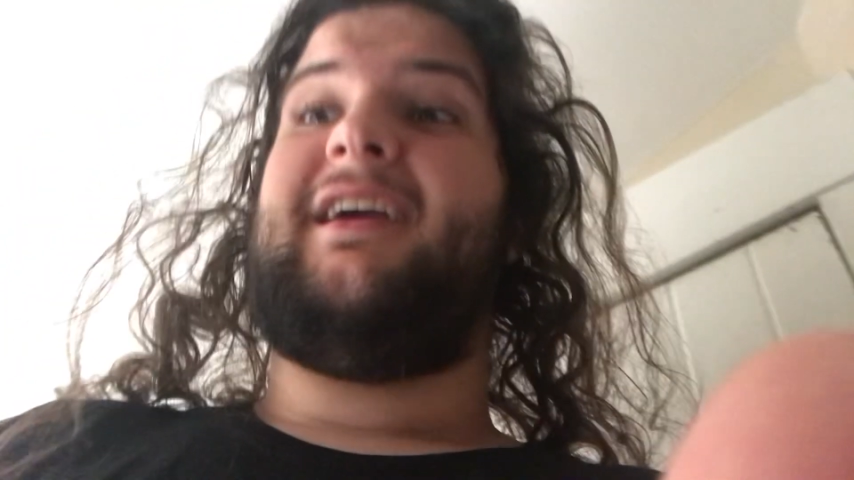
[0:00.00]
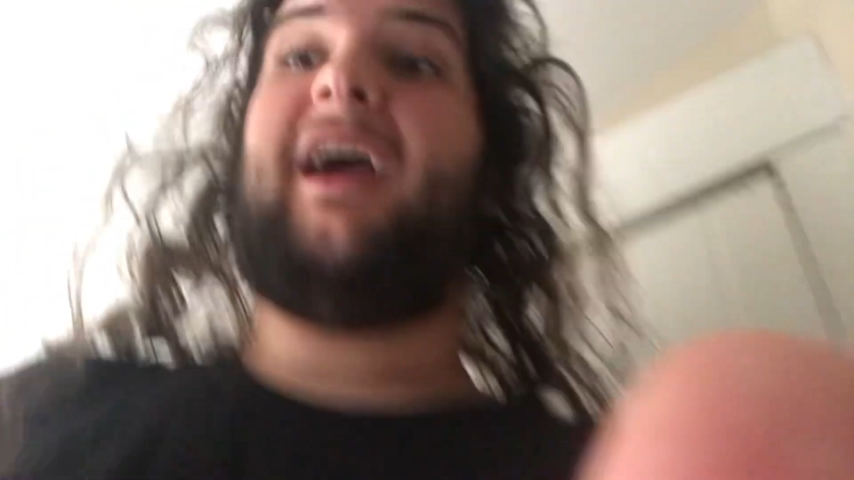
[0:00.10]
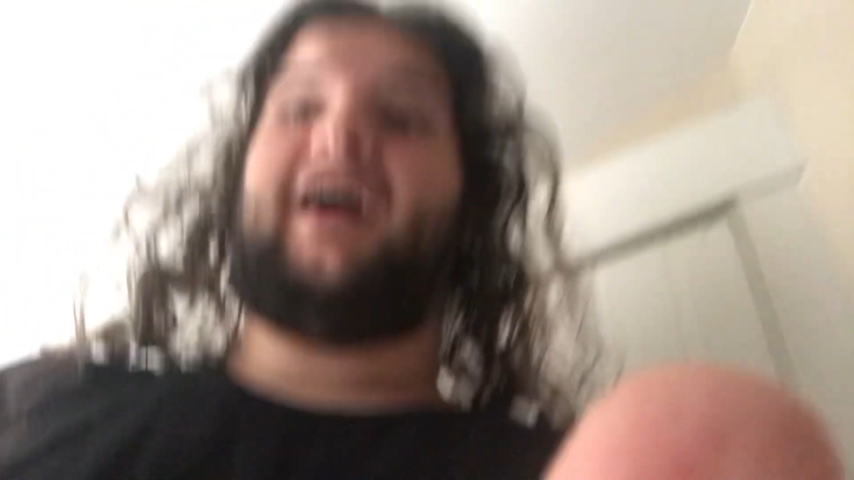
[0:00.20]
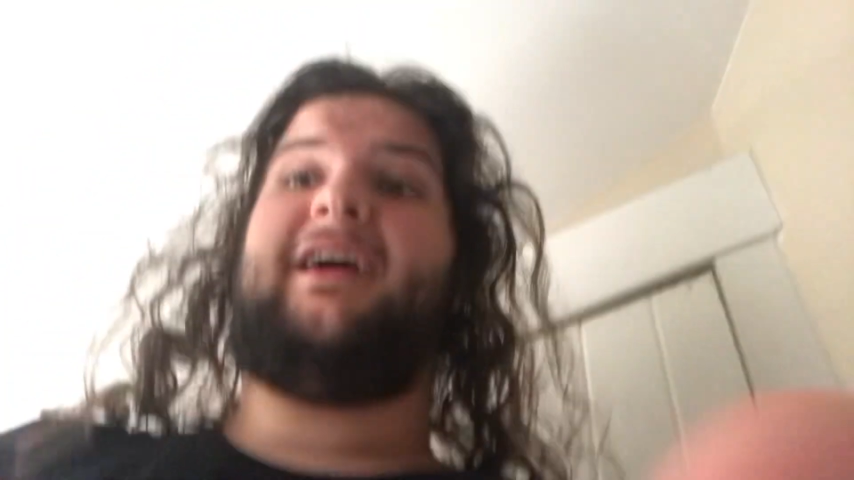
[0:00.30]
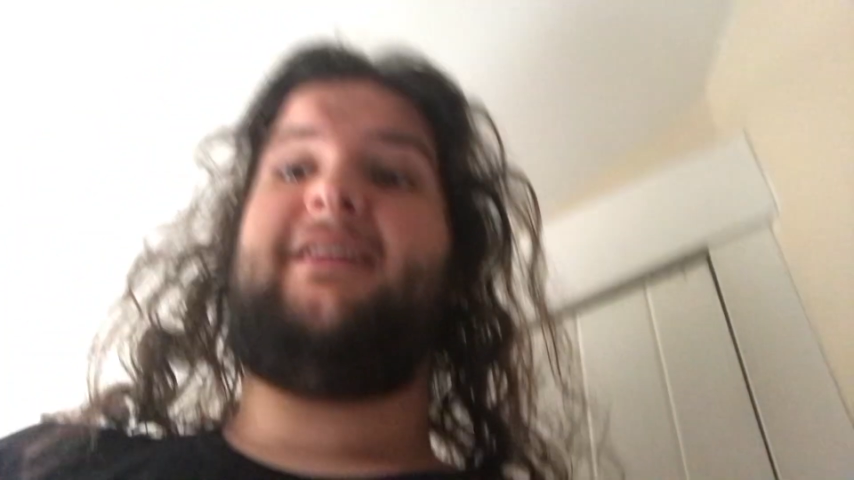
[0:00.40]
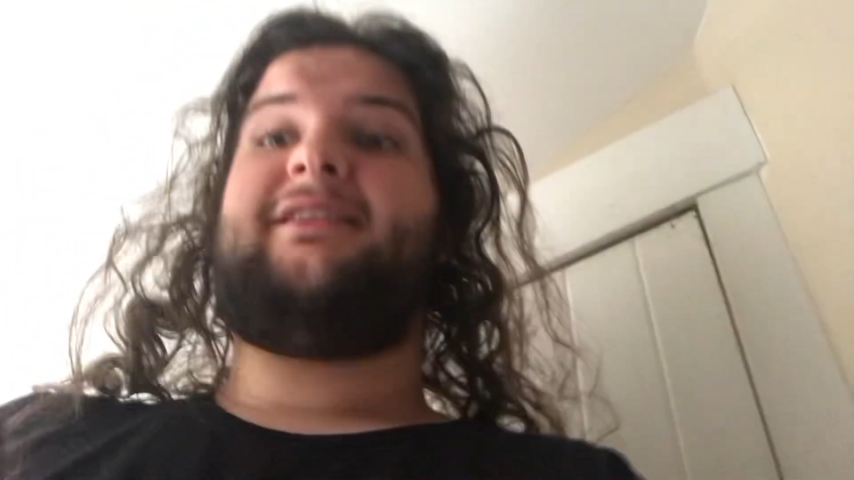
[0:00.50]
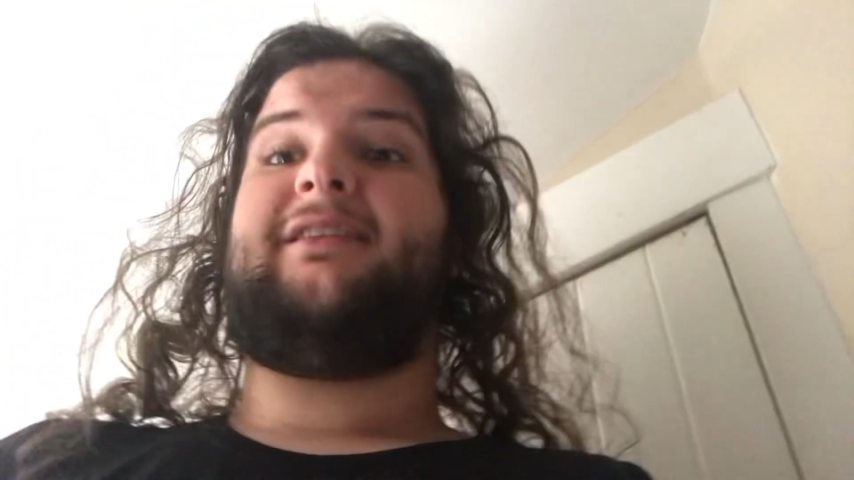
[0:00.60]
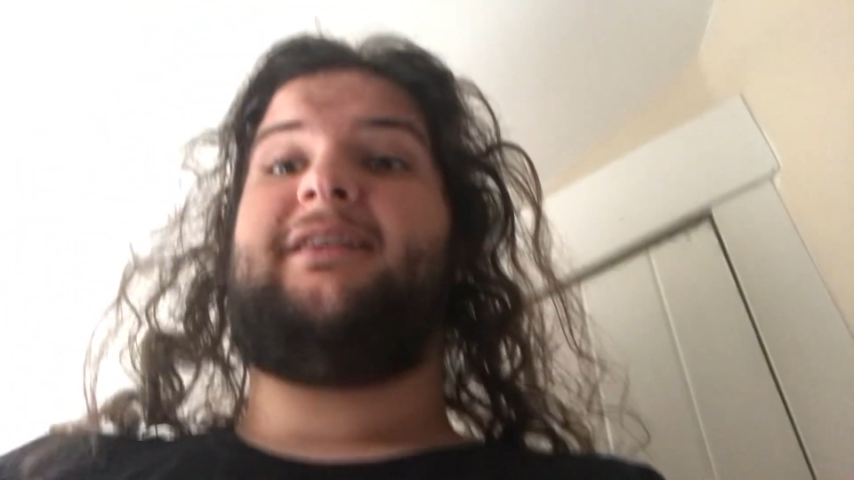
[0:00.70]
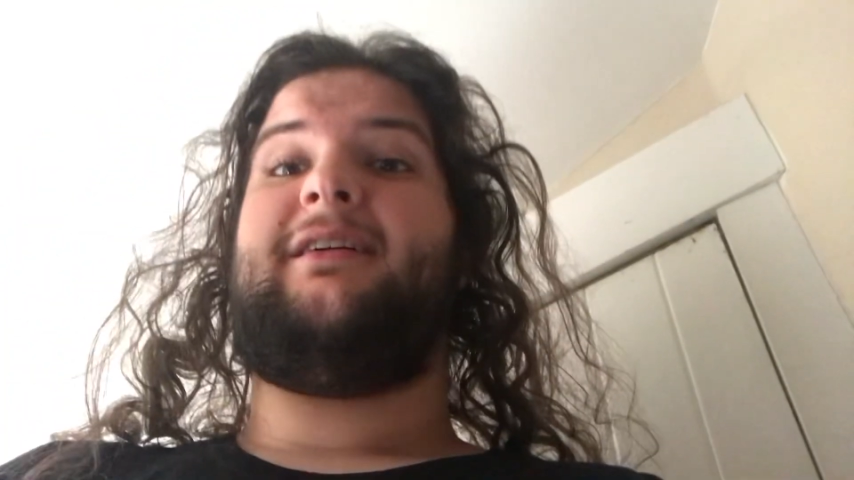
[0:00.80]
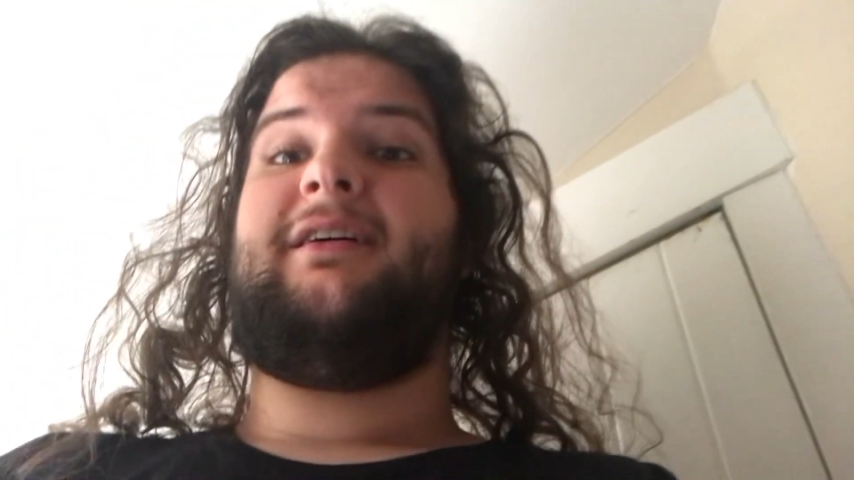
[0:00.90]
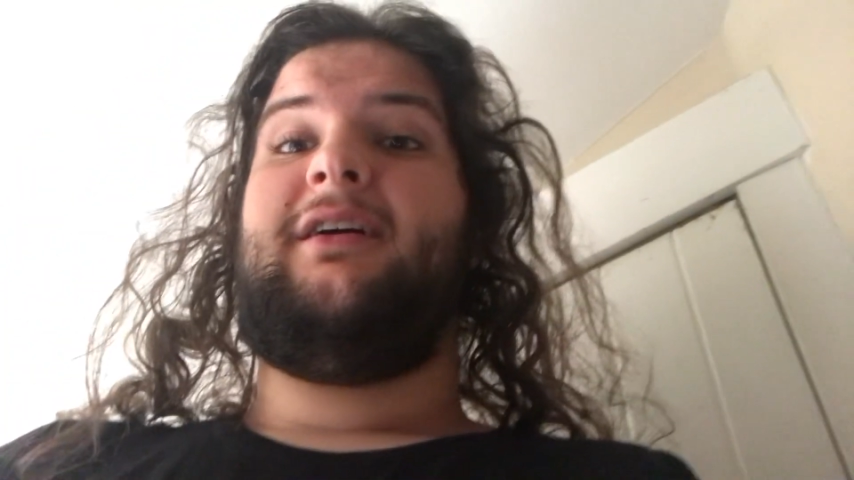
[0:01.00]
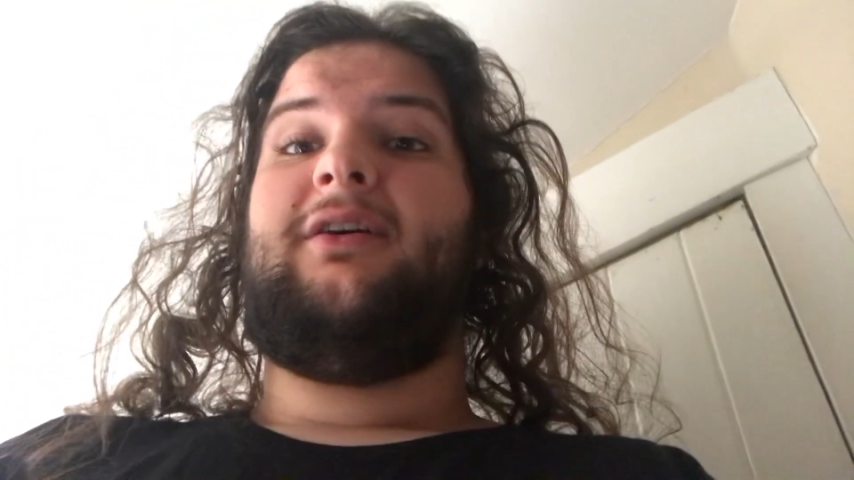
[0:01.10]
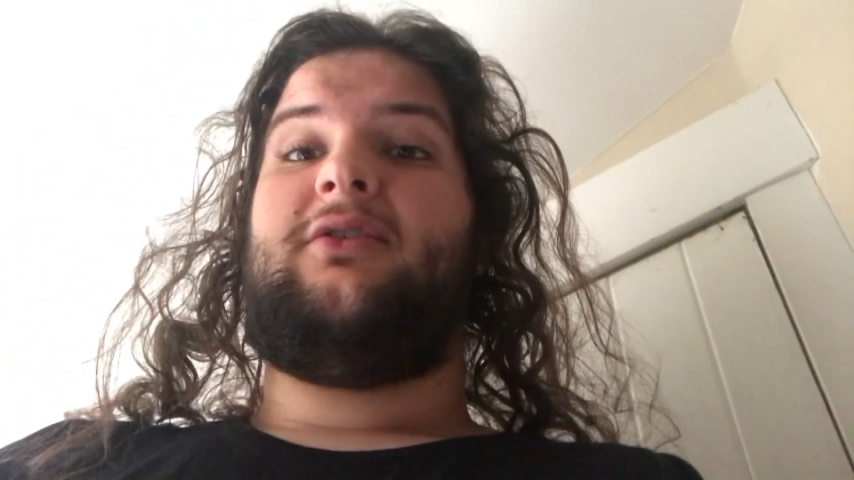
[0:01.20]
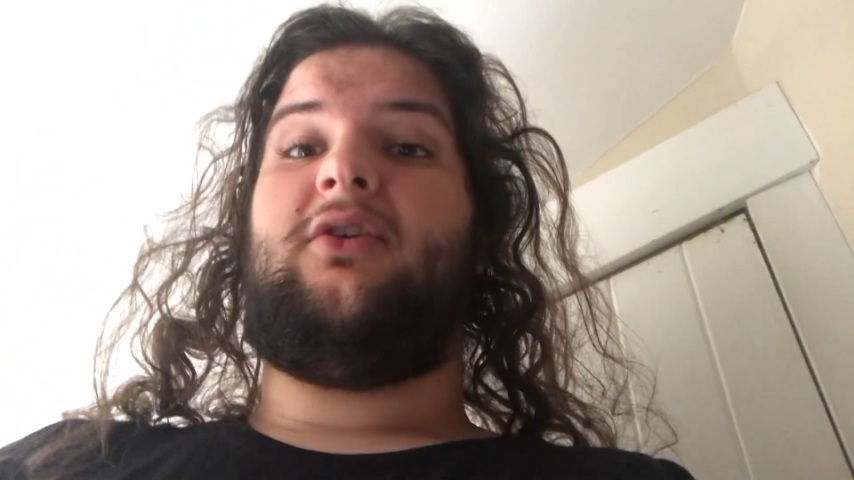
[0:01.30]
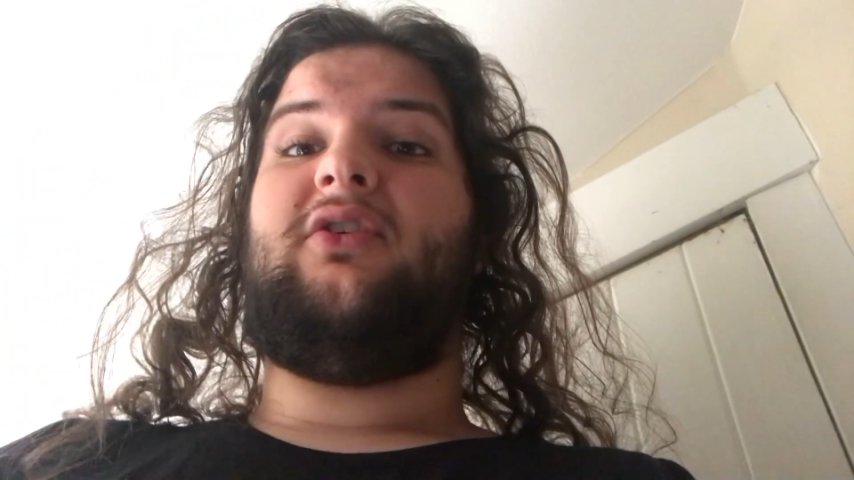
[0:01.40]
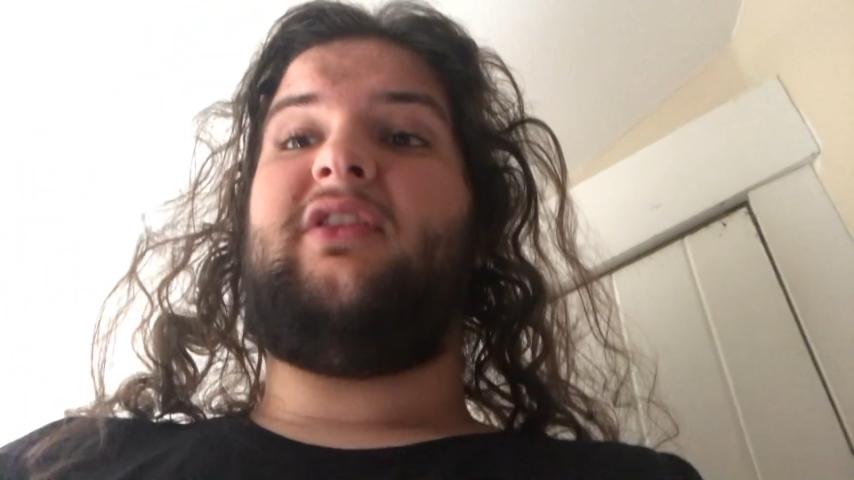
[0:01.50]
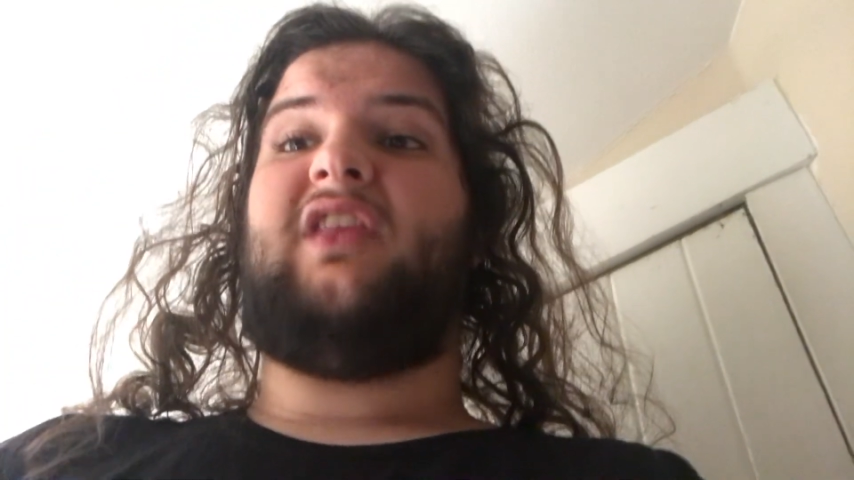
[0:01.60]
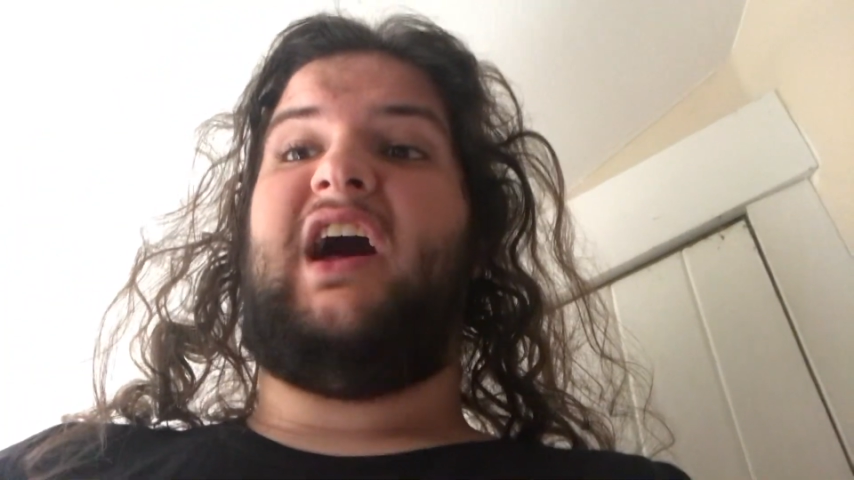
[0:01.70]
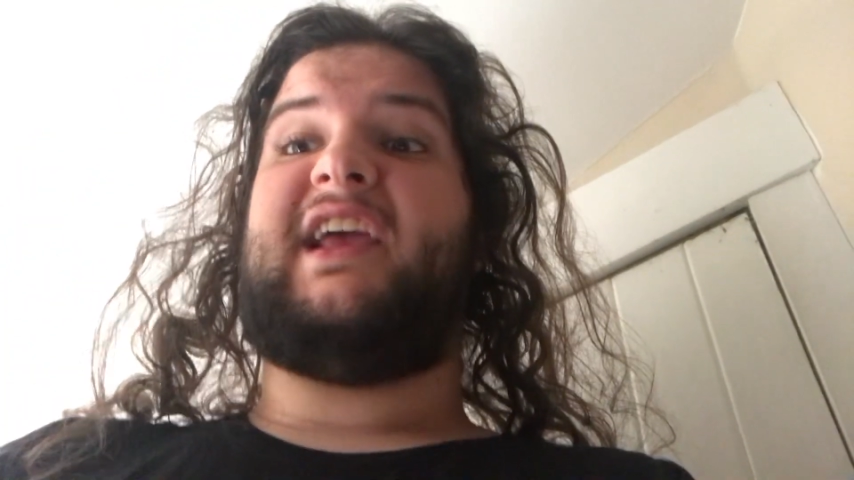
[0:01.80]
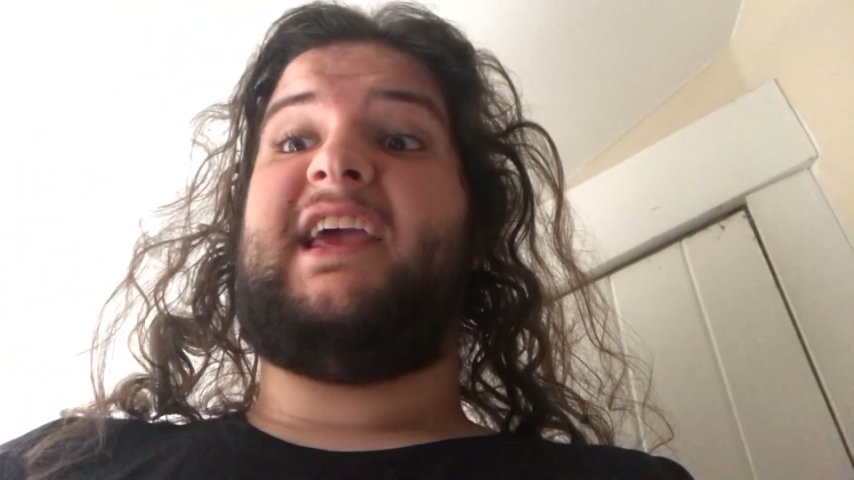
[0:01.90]
Guys, Golden
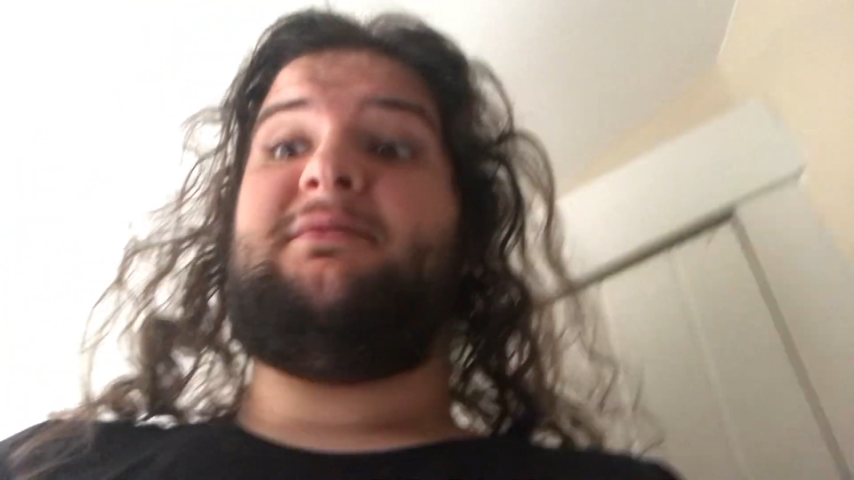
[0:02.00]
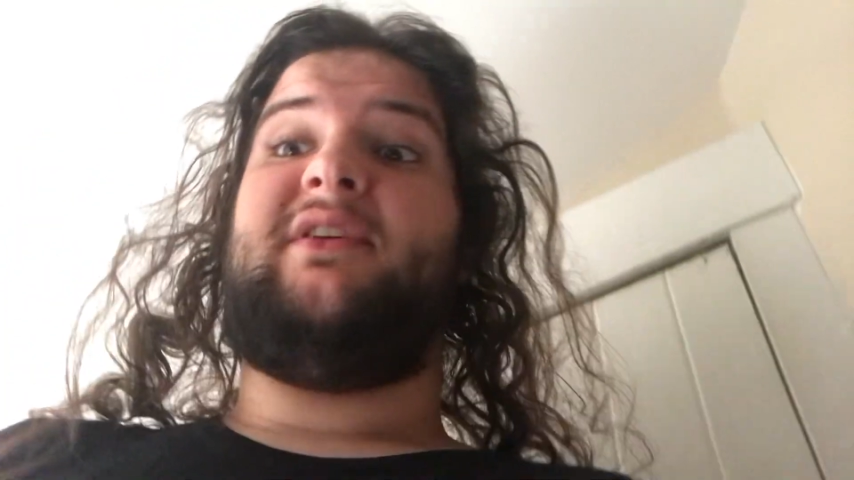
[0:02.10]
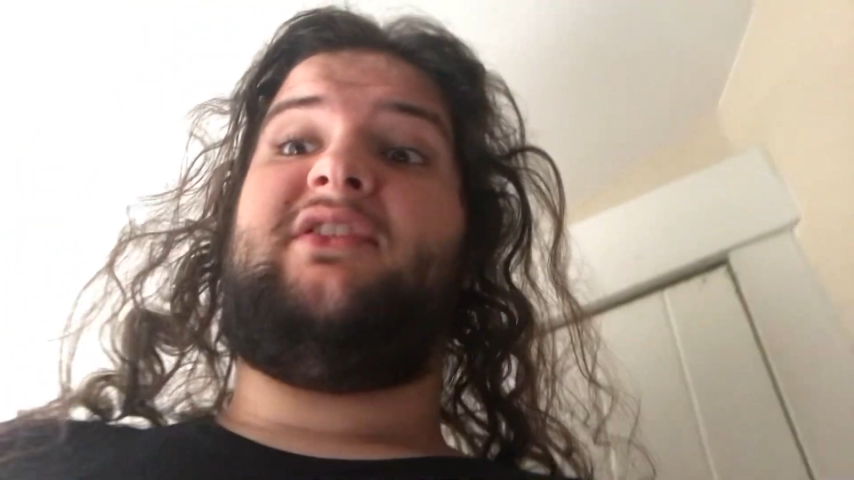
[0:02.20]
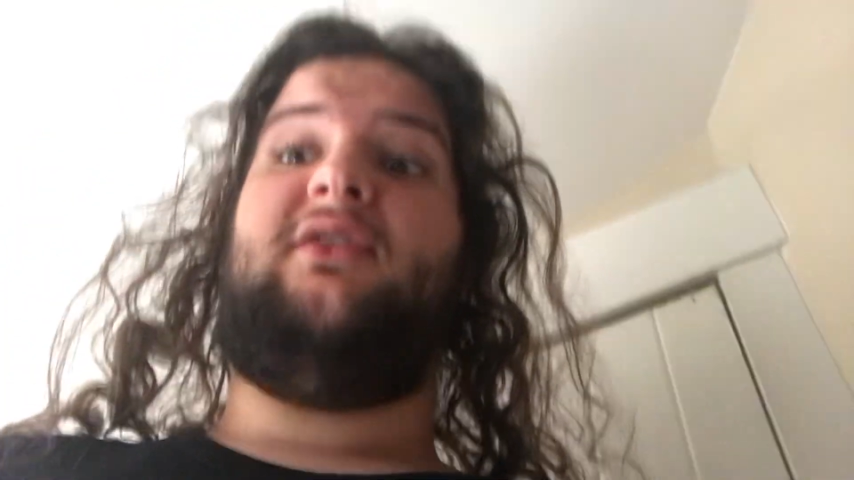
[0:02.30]
Lock Human